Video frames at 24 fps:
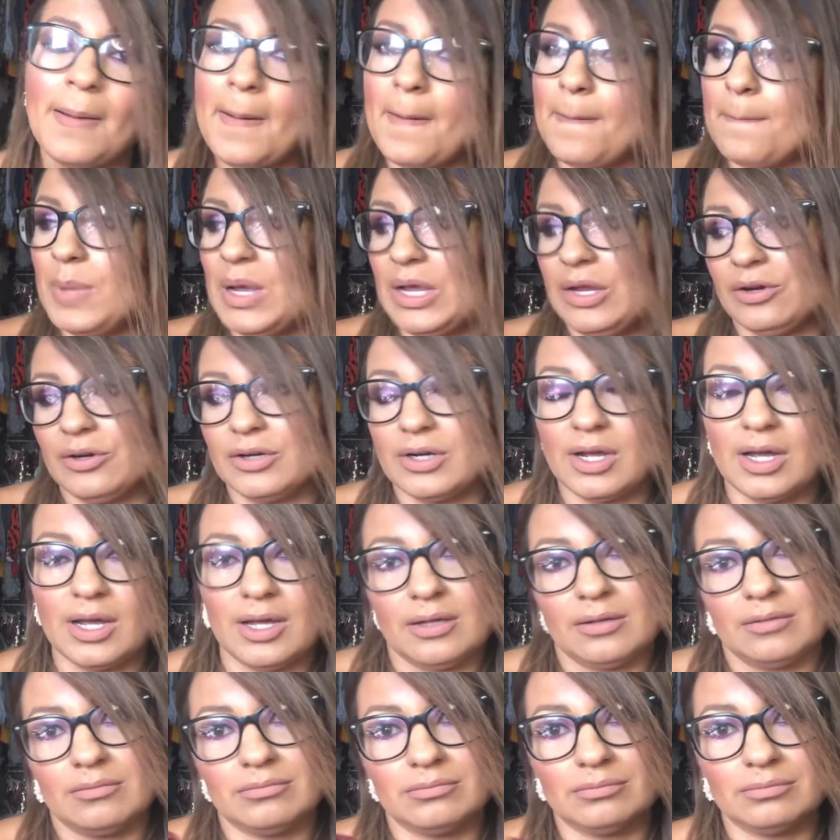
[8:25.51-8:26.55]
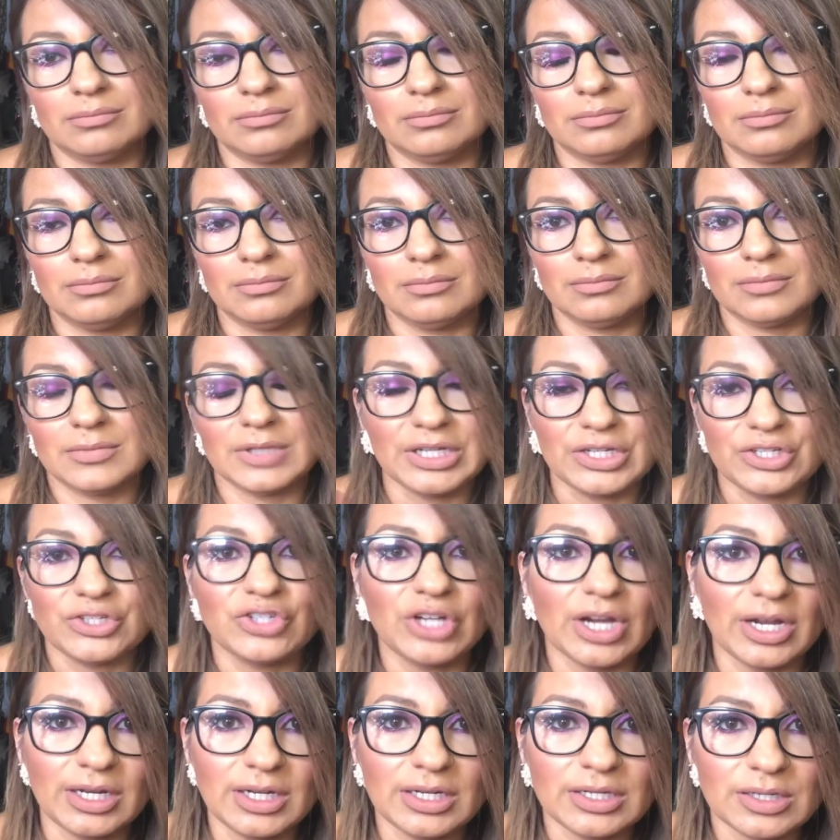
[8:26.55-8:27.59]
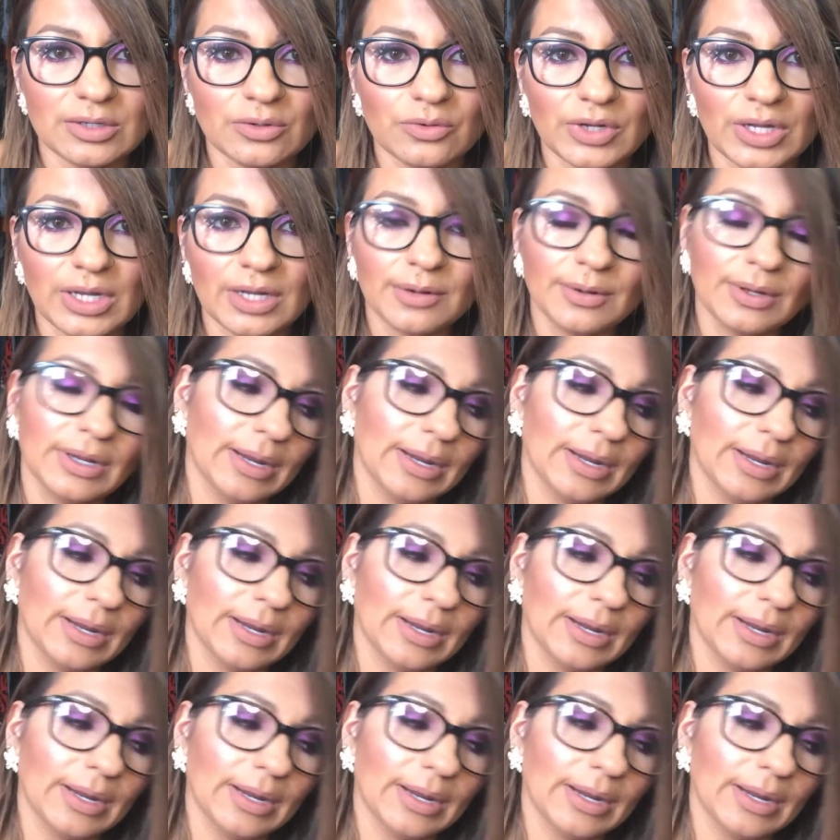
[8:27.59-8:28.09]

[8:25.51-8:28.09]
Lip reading: but you're not like shiny dewy.